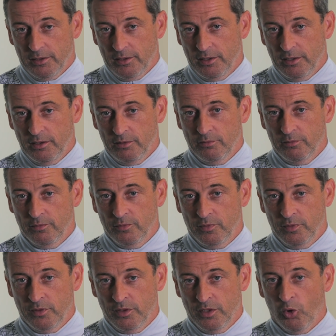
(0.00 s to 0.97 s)

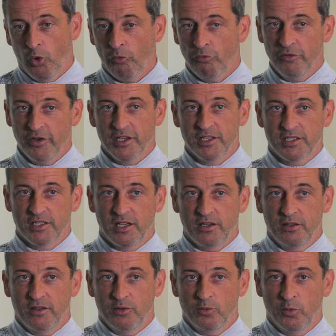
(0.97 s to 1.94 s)
The obvious
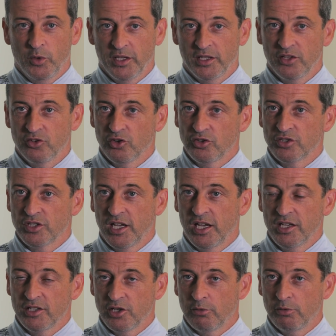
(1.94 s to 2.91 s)
way to judge
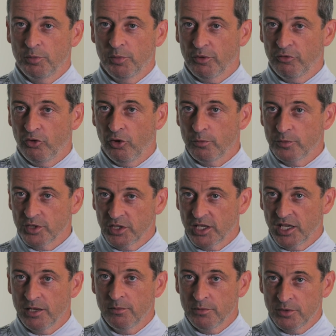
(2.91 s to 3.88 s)
that is how he performs
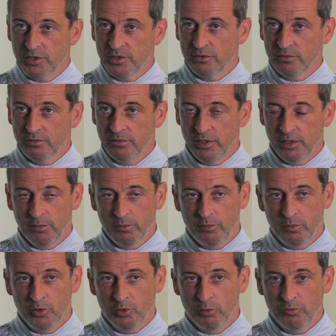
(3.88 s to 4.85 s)
in games.
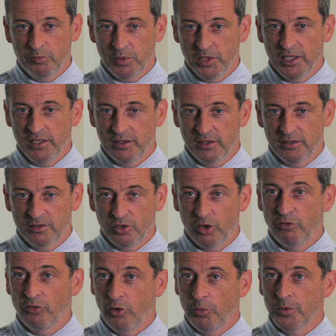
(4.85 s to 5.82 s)
You know, we've played
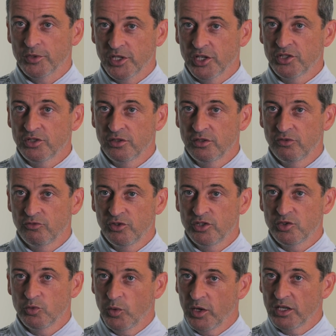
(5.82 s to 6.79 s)
tough opposition in
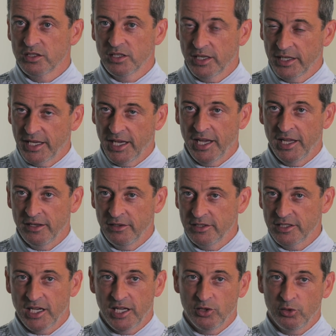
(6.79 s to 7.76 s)
recent weeks, and again,
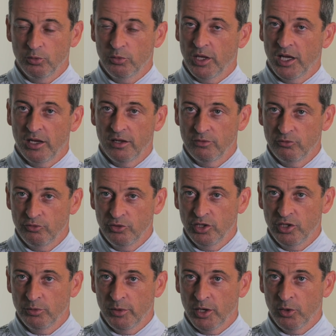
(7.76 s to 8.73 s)
he's handled that
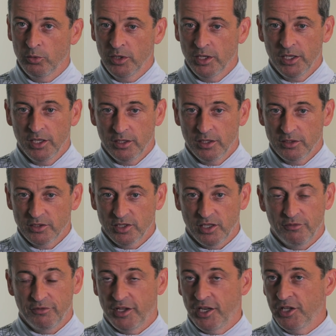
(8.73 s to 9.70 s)
really well.
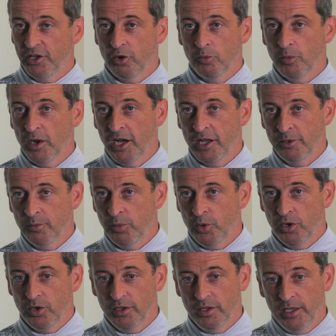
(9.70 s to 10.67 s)
Still a very young man,
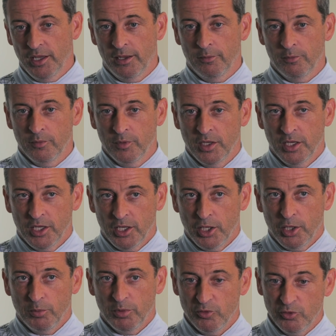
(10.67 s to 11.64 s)
but
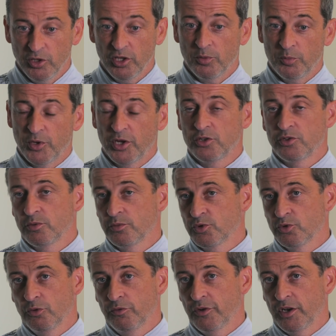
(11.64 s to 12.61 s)
been really impressed with him
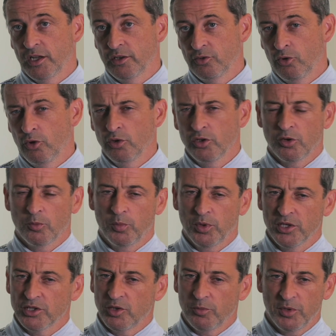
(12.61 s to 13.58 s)
so far. You know, all the young
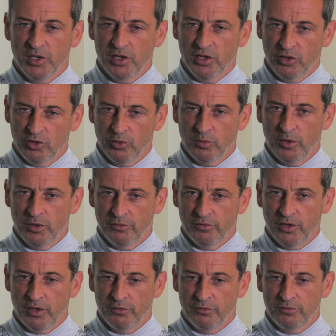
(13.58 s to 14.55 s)
players that have been in the group
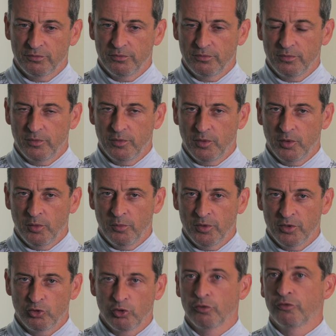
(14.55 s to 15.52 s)
have
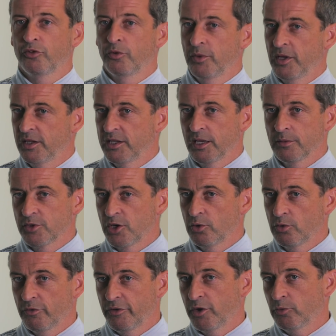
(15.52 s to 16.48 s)
been good for me in terms of
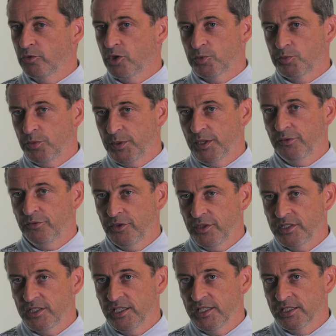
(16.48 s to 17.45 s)
how they've helped us prepare for
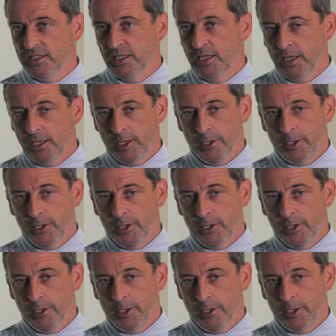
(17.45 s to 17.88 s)
the season.